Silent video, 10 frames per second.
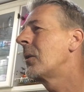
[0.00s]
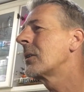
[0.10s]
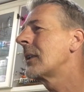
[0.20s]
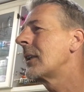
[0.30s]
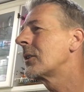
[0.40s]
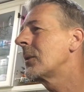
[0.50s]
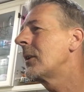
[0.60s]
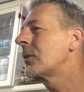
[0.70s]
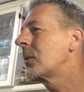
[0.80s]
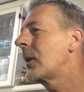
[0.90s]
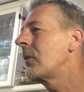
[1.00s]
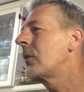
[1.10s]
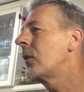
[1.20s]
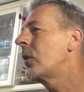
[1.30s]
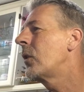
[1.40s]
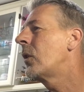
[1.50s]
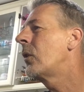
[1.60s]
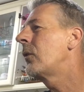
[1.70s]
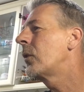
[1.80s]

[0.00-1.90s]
What's that? 12, 24,